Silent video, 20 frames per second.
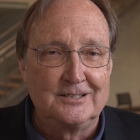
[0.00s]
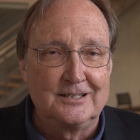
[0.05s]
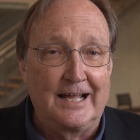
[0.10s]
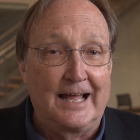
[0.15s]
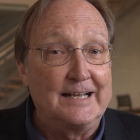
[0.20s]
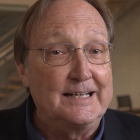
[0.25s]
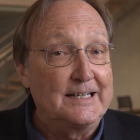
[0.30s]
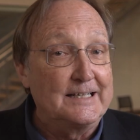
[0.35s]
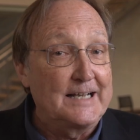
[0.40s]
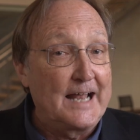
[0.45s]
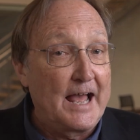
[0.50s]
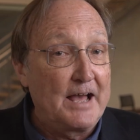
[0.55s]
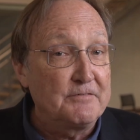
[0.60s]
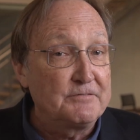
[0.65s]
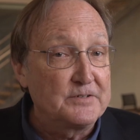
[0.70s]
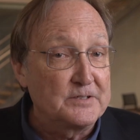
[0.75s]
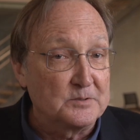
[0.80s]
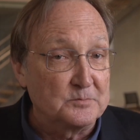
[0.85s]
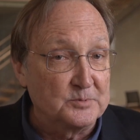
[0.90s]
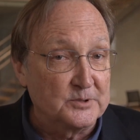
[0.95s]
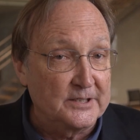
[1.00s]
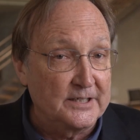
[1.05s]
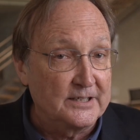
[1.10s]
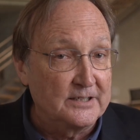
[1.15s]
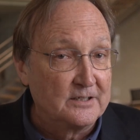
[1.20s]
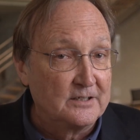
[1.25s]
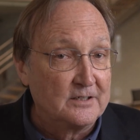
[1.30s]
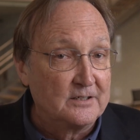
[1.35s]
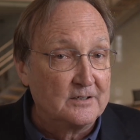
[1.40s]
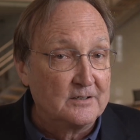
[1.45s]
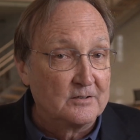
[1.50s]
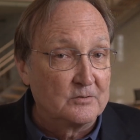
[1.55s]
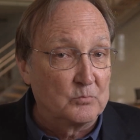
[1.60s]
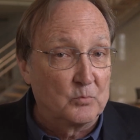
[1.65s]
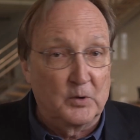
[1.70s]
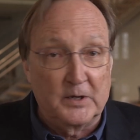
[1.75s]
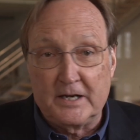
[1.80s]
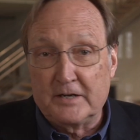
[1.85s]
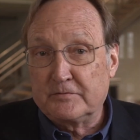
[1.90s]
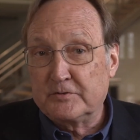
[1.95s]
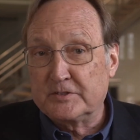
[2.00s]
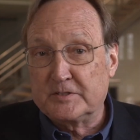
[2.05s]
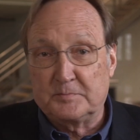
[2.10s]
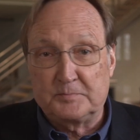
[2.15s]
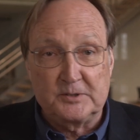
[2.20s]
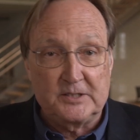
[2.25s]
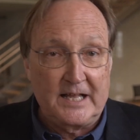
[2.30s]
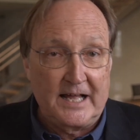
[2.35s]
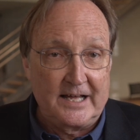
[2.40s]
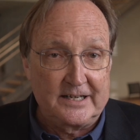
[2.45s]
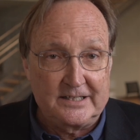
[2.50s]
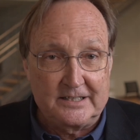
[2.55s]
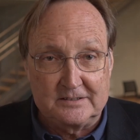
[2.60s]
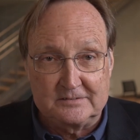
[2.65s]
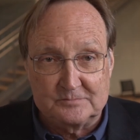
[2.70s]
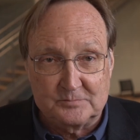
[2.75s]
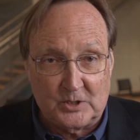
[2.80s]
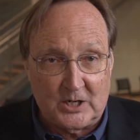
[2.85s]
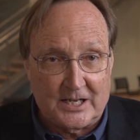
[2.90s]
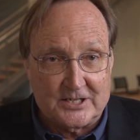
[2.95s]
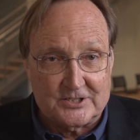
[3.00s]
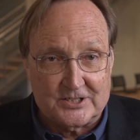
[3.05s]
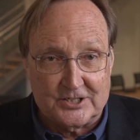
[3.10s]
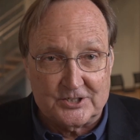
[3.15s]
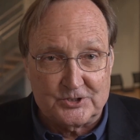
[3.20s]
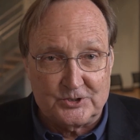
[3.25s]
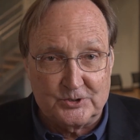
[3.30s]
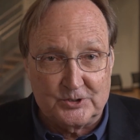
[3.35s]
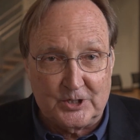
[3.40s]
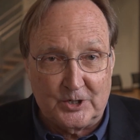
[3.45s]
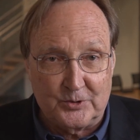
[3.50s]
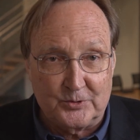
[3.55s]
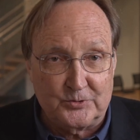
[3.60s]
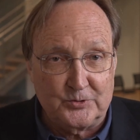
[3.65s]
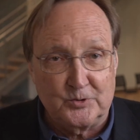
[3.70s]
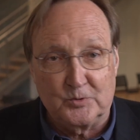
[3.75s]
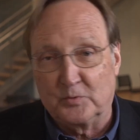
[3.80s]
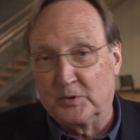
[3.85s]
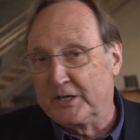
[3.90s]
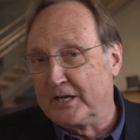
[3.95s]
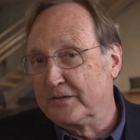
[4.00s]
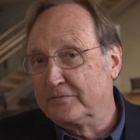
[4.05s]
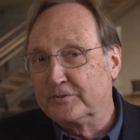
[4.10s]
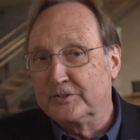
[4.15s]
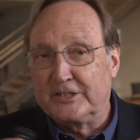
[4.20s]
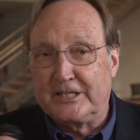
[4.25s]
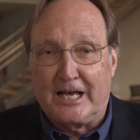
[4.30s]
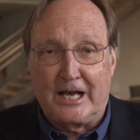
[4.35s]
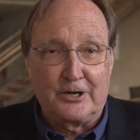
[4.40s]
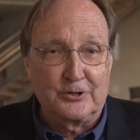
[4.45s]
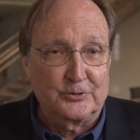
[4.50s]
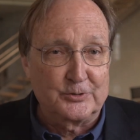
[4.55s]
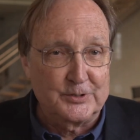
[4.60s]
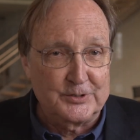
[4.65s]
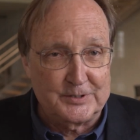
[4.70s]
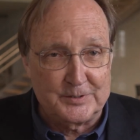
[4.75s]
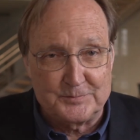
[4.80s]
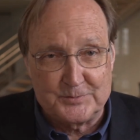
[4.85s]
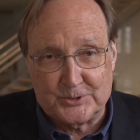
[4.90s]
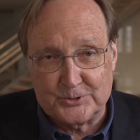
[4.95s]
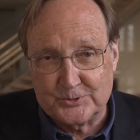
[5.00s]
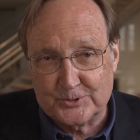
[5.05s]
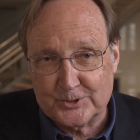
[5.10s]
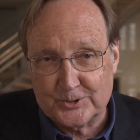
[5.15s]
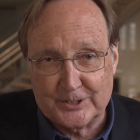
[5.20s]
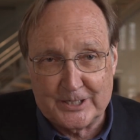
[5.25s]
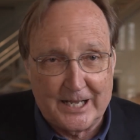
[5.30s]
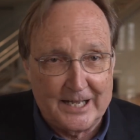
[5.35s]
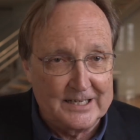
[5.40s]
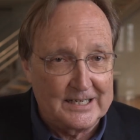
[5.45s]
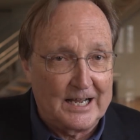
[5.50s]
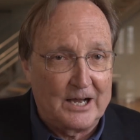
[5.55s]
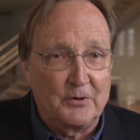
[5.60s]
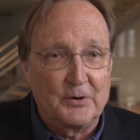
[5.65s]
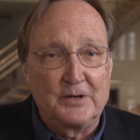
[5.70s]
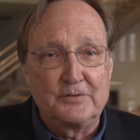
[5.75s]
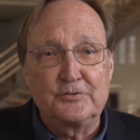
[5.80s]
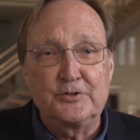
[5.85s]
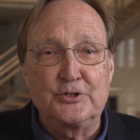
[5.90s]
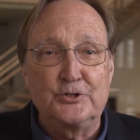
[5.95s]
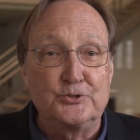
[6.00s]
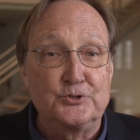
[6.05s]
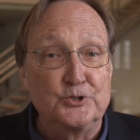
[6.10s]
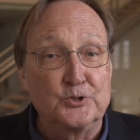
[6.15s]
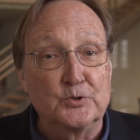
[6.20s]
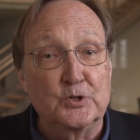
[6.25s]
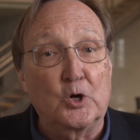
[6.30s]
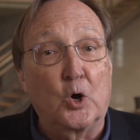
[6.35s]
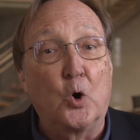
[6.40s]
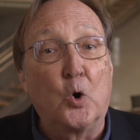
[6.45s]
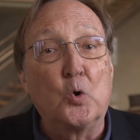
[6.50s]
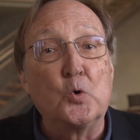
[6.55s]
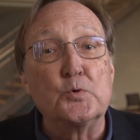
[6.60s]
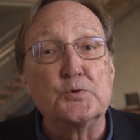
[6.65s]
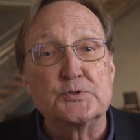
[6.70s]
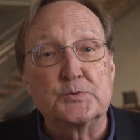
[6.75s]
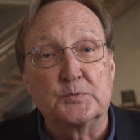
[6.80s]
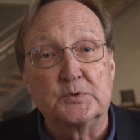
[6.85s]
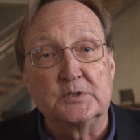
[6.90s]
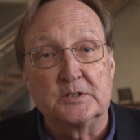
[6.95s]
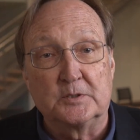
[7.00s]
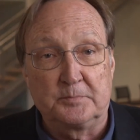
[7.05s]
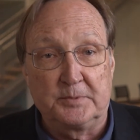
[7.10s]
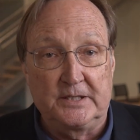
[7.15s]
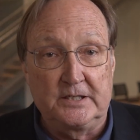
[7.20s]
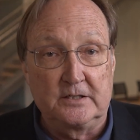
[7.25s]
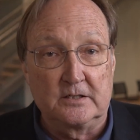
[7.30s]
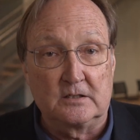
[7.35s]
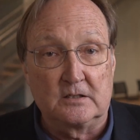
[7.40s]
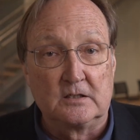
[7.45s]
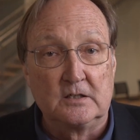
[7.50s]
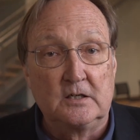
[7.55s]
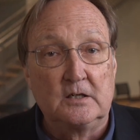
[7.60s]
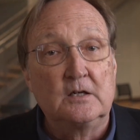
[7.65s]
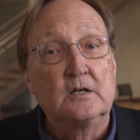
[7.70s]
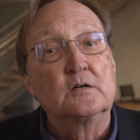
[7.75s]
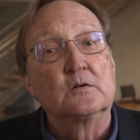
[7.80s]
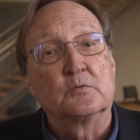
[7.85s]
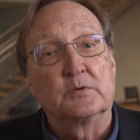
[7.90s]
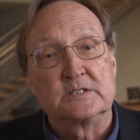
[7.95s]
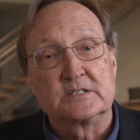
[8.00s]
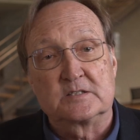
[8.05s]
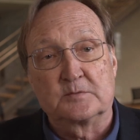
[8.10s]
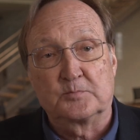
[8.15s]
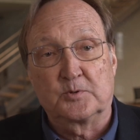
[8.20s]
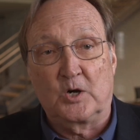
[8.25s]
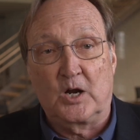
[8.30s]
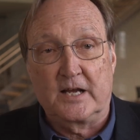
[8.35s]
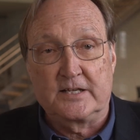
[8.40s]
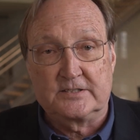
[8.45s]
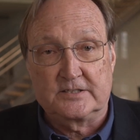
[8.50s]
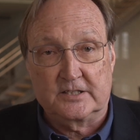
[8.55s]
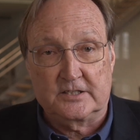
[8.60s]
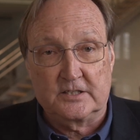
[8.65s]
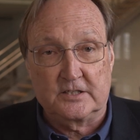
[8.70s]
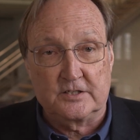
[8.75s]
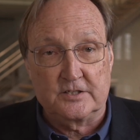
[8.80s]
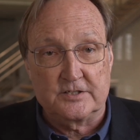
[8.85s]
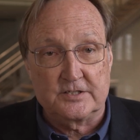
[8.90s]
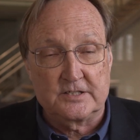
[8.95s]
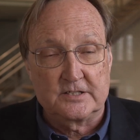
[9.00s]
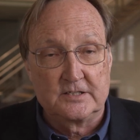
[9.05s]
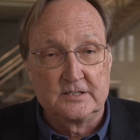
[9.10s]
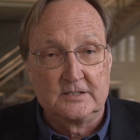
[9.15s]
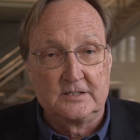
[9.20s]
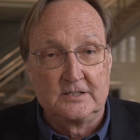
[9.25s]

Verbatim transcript: And inevitably, whatever the planning process you go through, whatever the algorithms you create, however you do it, holes will appear when surprise occurs.